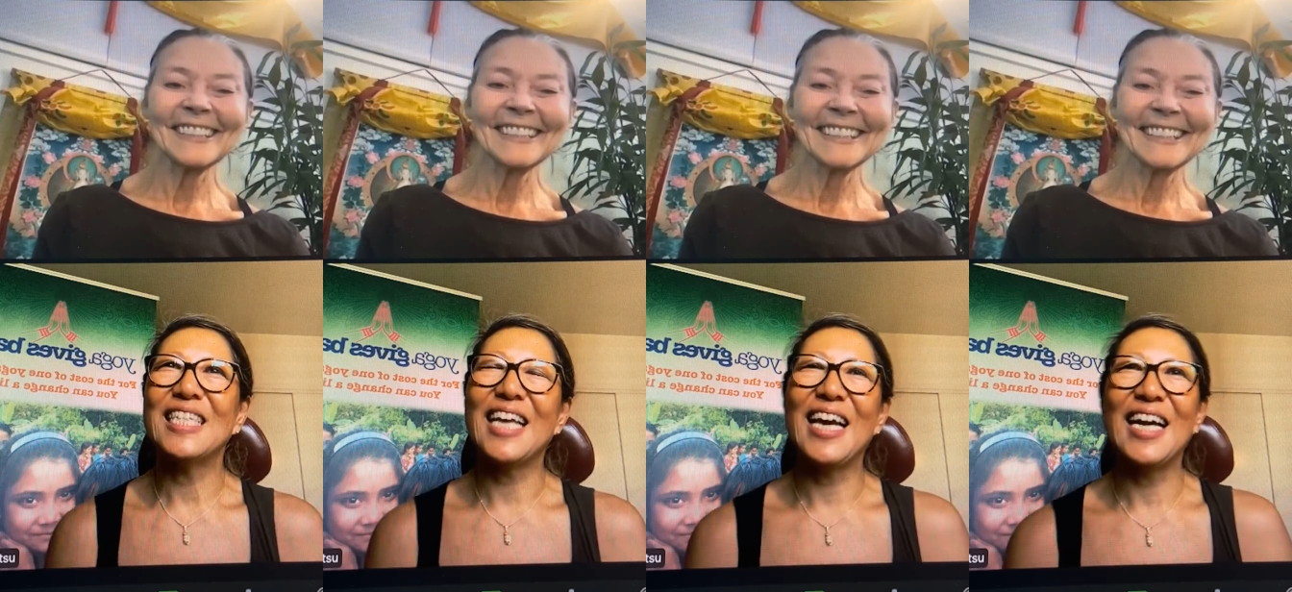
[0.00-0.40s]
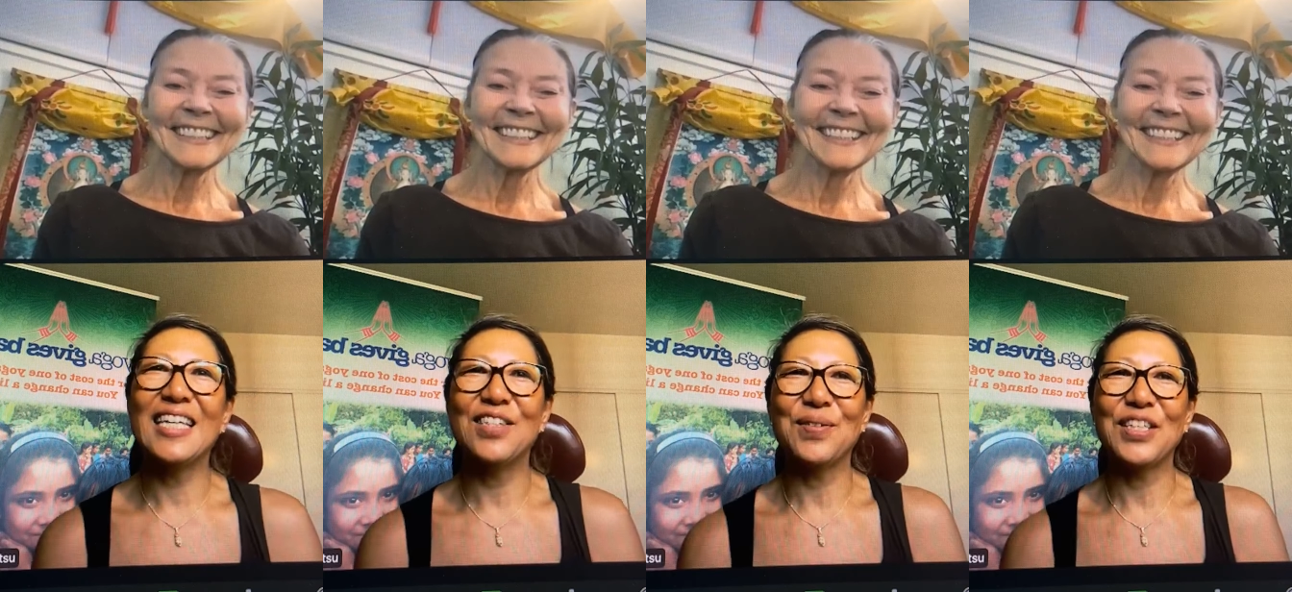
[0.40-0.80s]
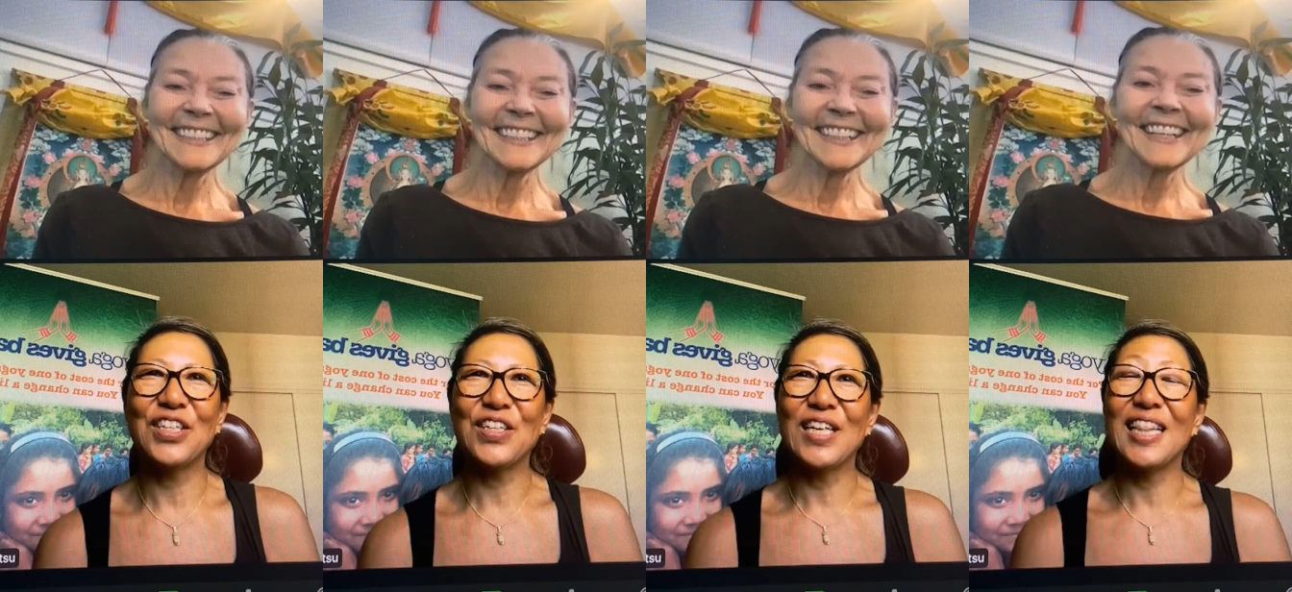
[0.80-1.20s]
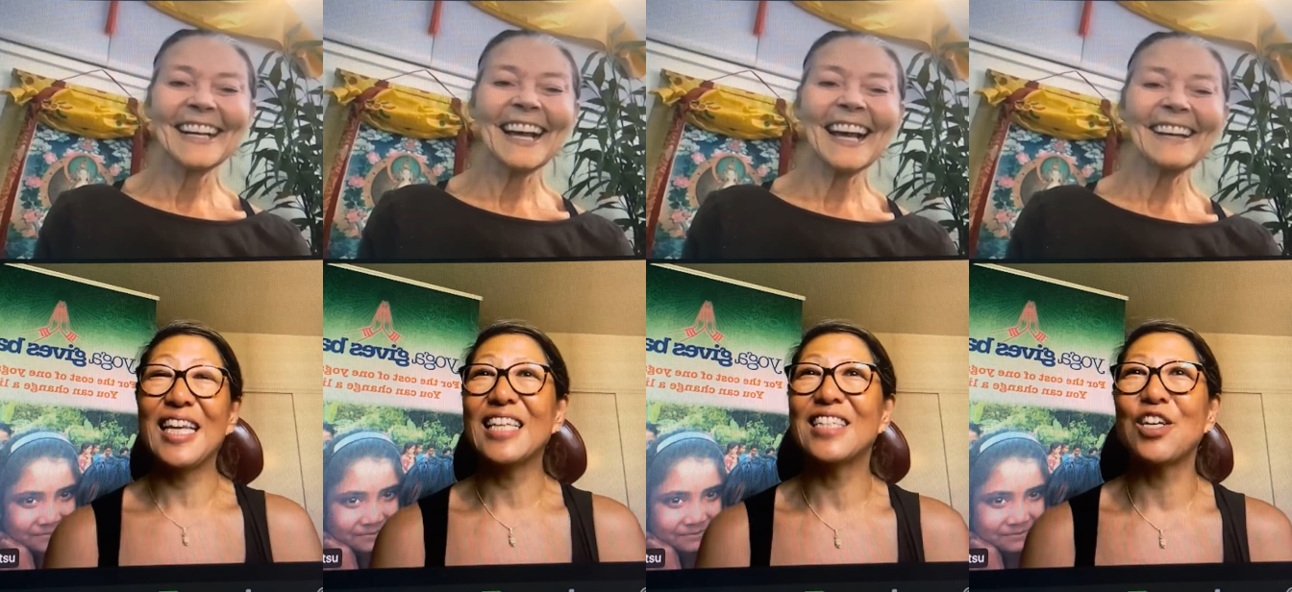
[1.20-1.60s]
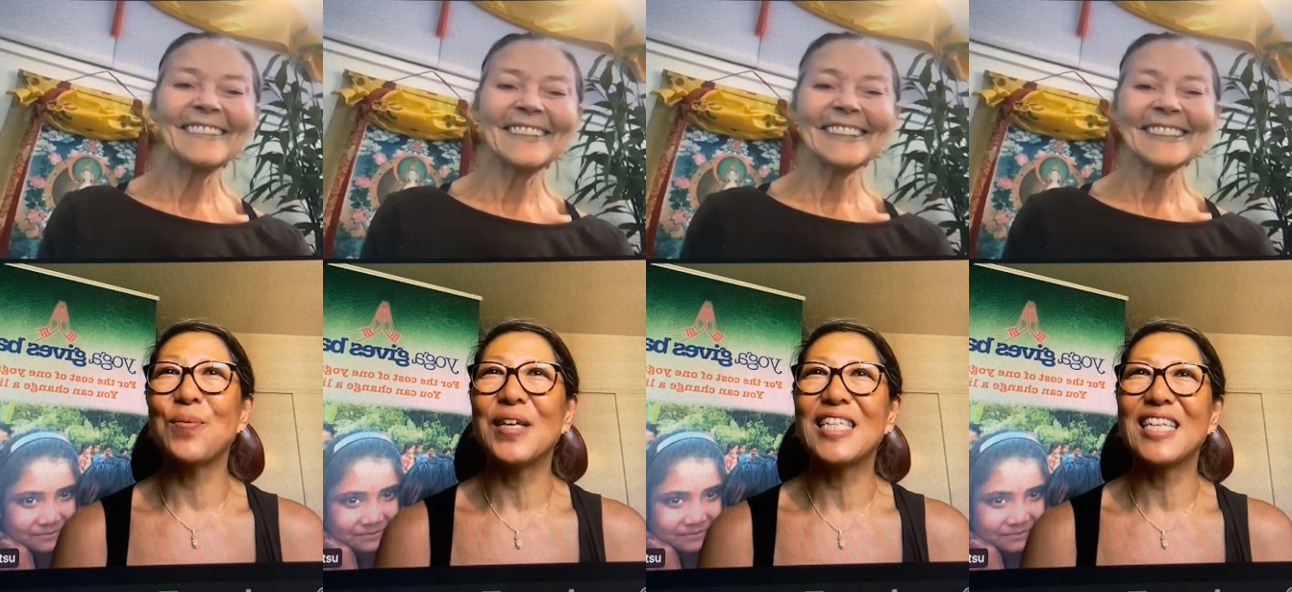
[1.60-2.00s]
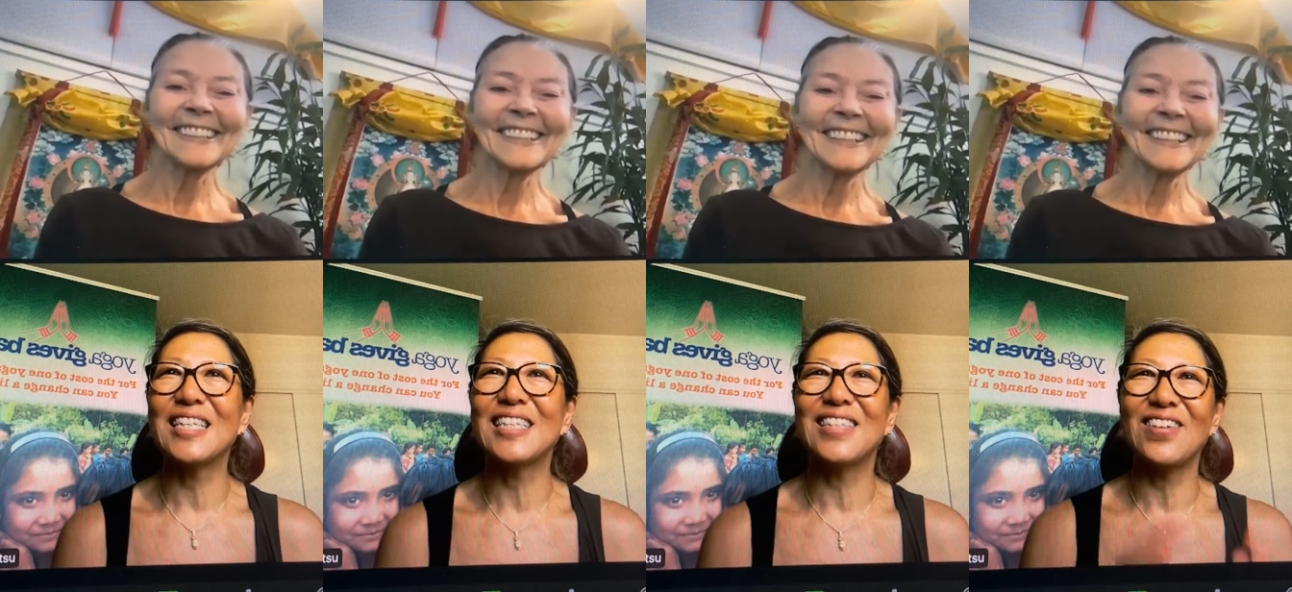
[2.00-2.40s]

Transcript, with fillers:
Speaker 1: please say hi to richard and thank you so much and